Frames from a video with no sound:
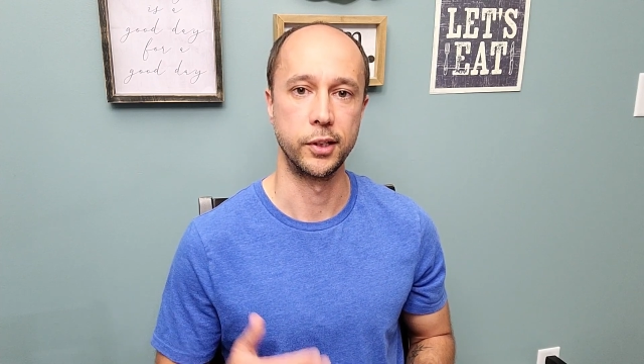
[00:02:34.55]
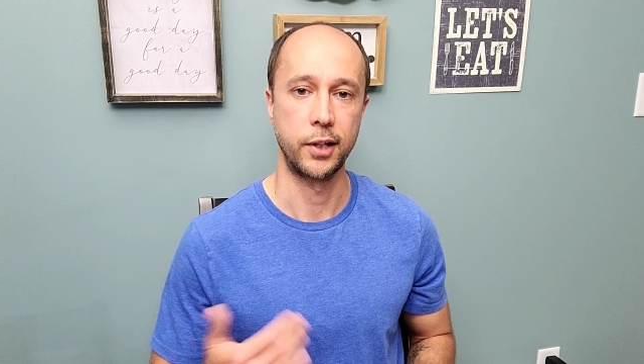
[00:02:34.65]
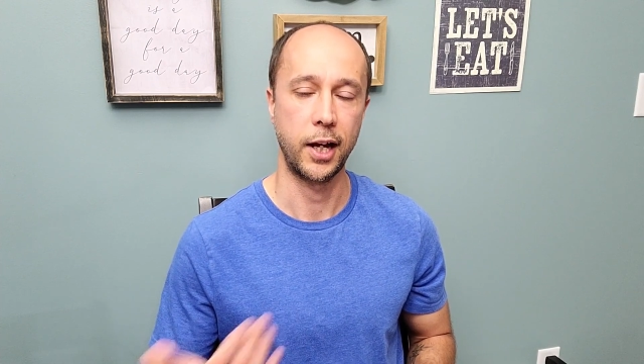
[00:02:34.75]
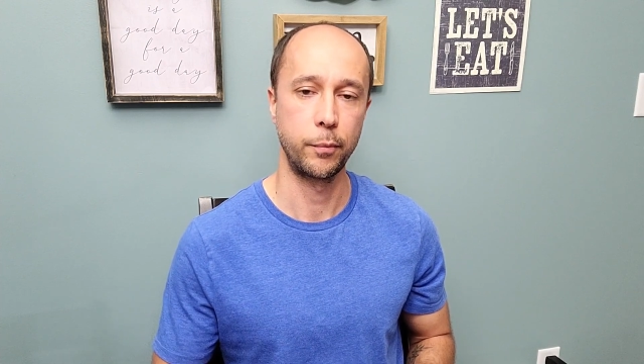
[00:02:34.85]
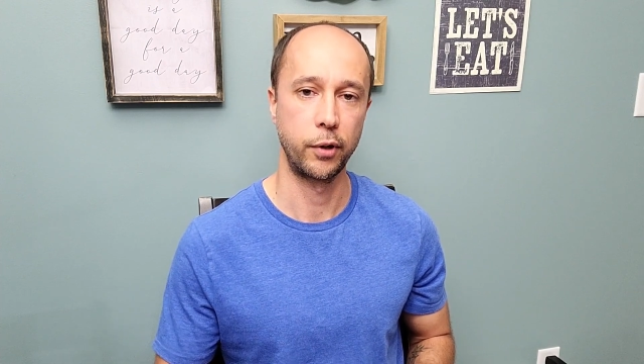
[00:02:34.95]

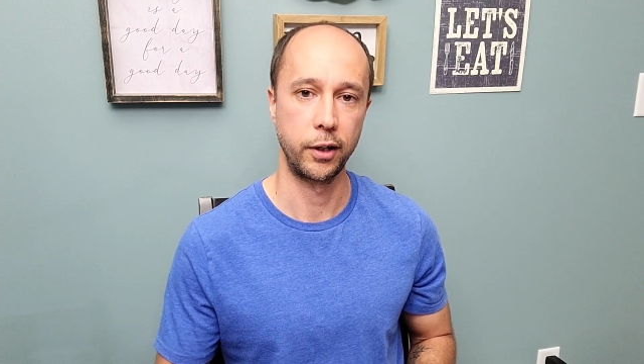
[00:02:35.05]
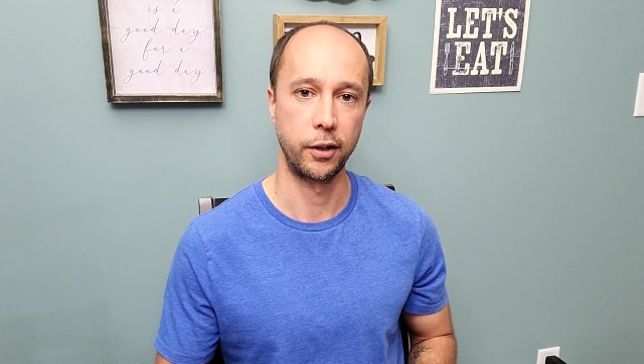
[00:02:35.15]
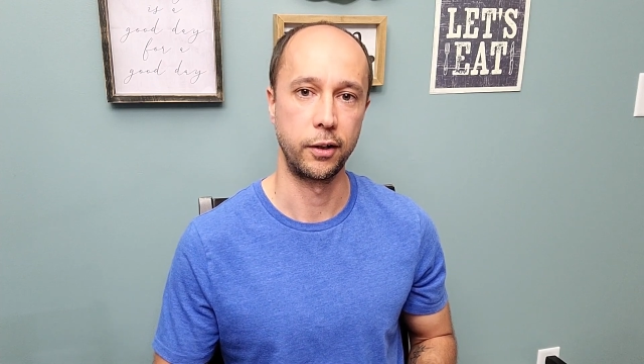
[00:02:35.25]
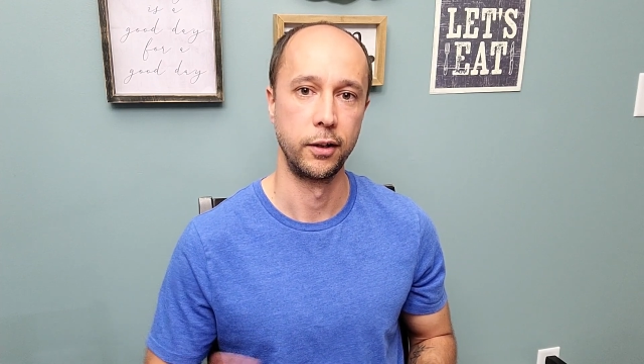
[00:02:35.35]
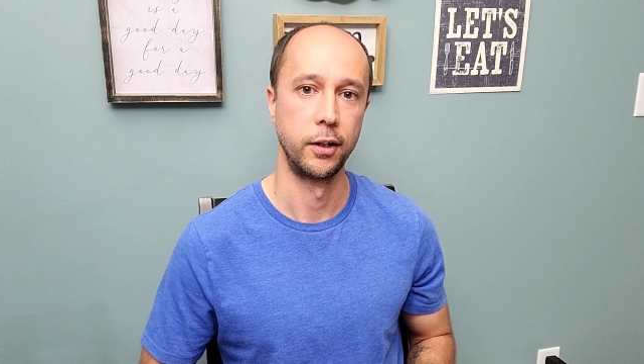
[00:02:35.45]

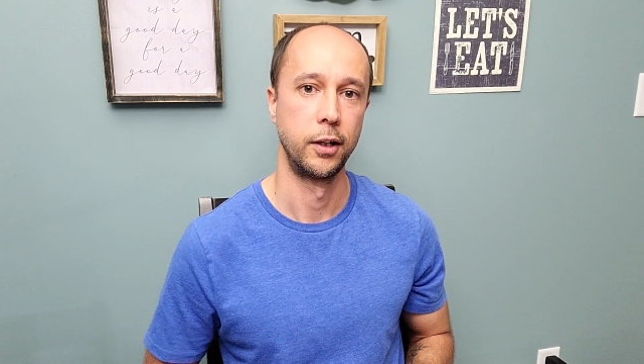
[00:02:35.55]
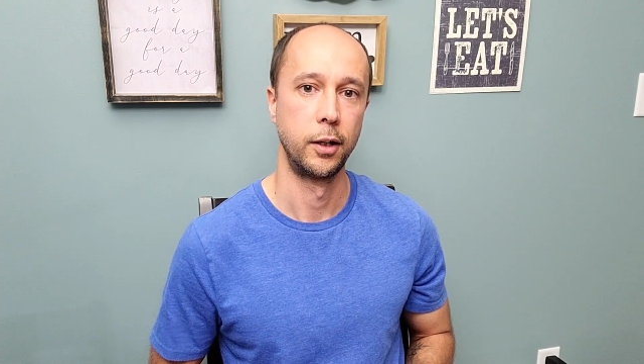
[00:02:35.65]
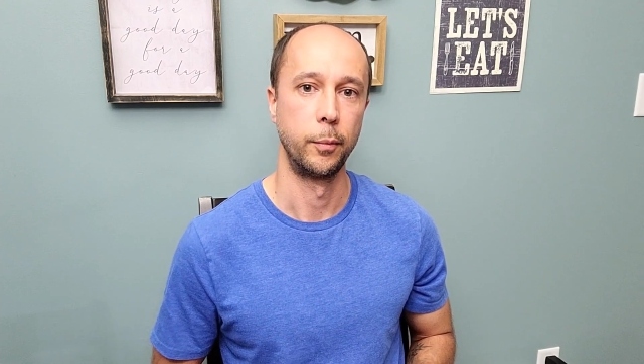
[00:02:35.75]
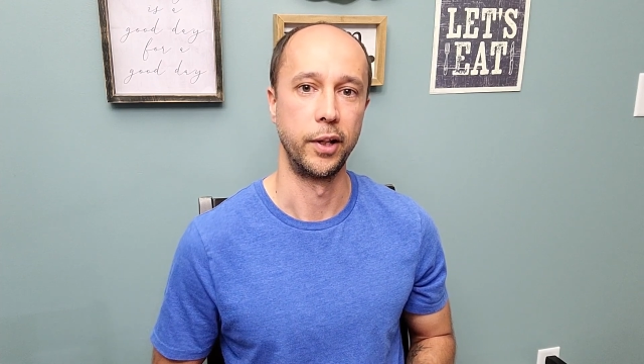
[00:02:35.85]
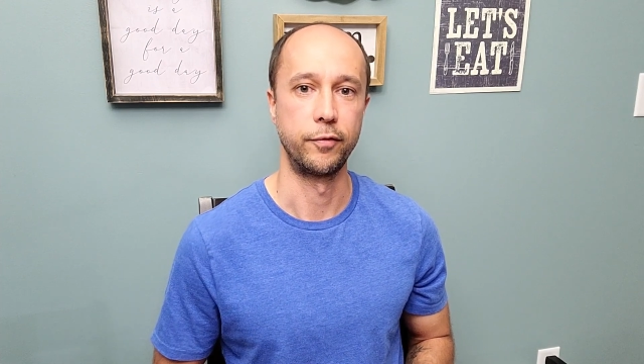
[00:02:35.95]
tiebreaker,
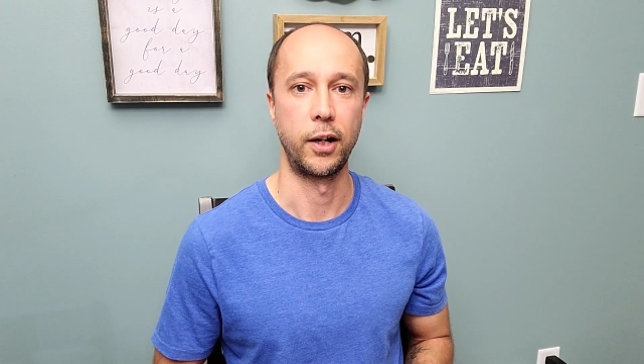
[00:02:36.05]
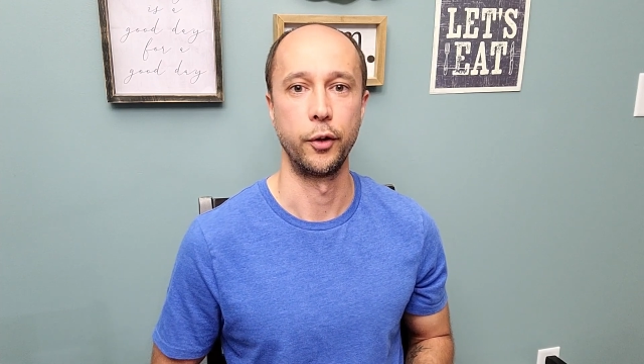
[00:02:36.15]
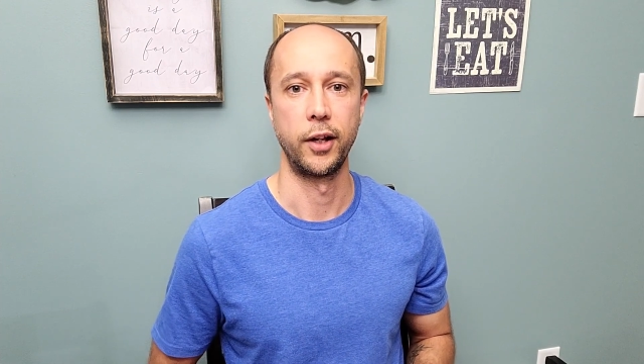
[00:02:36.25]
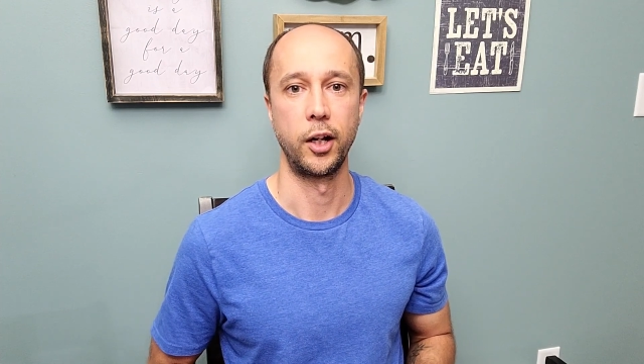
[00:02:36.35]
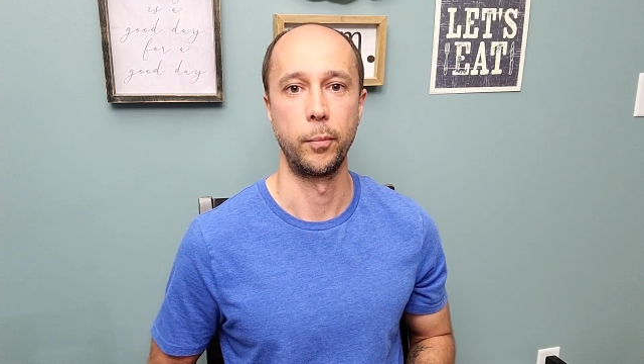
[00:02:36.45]
but they followed
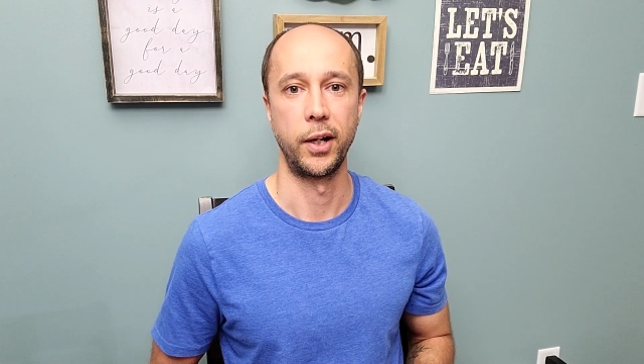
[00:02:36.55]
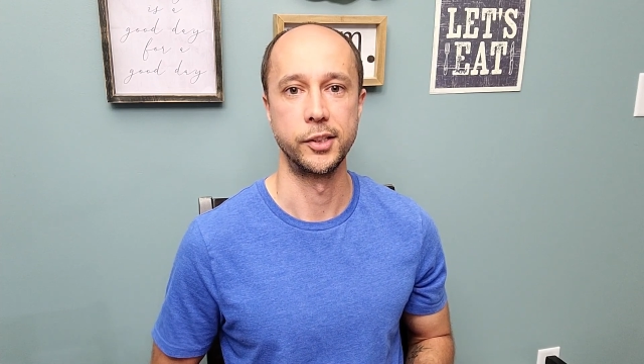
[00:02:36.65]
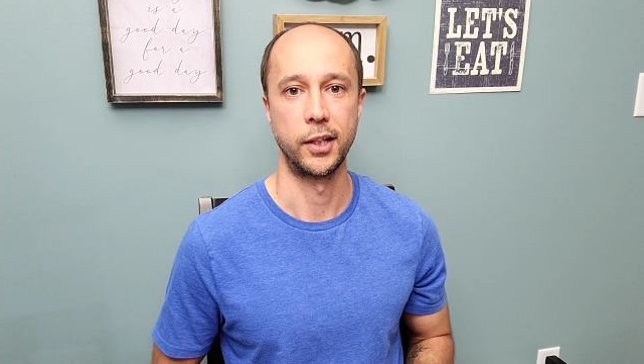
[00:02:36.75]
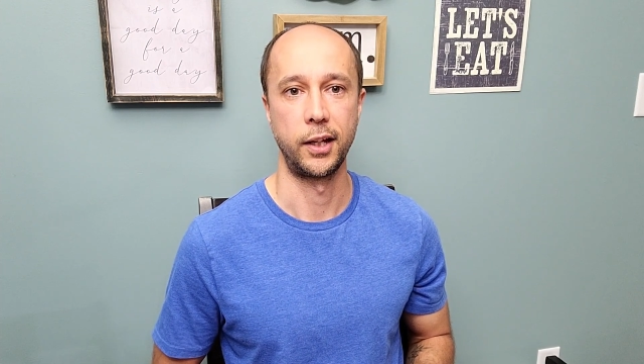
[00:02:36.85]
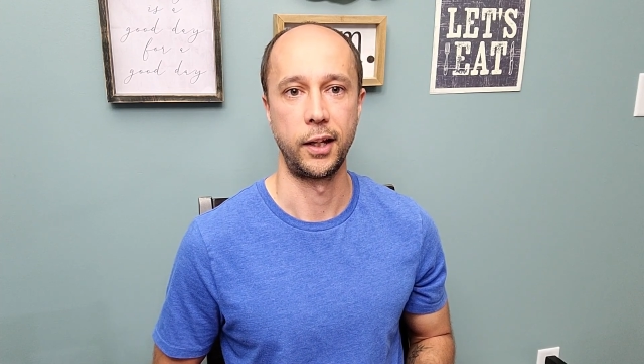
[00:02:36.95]
that up by
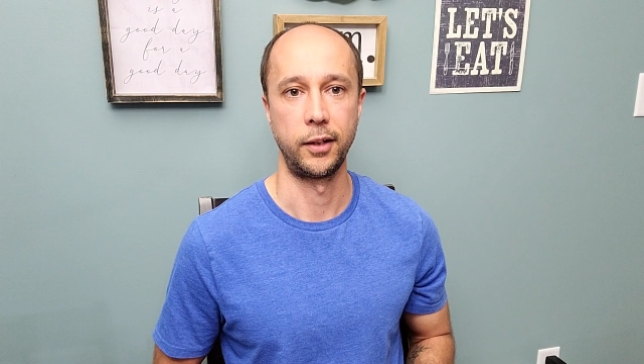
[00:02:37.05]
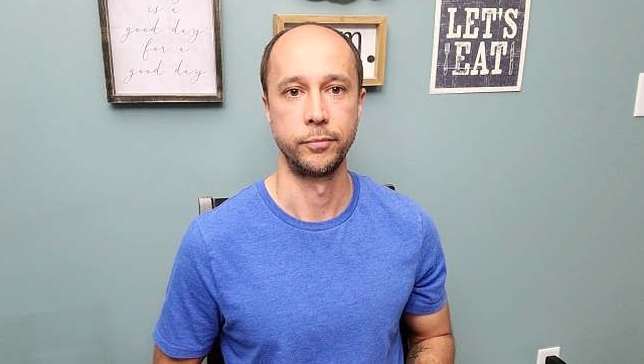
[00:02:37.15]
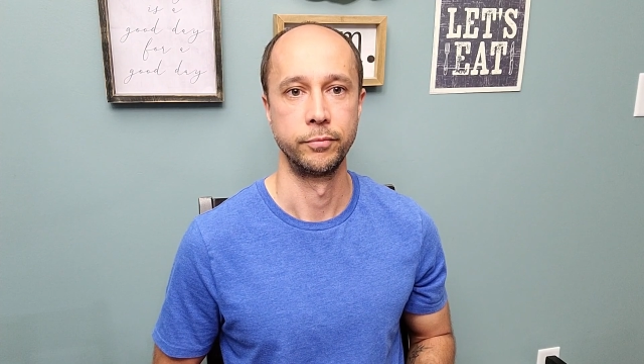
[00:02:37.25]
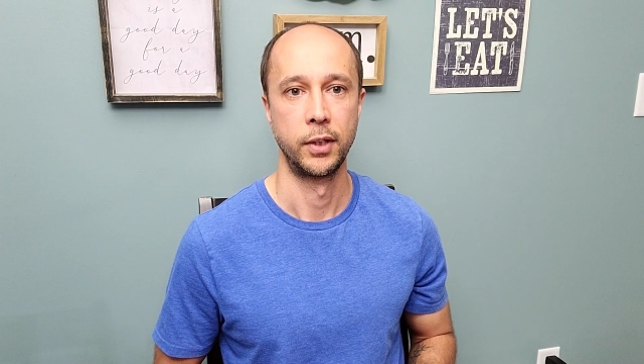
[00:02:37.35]
saying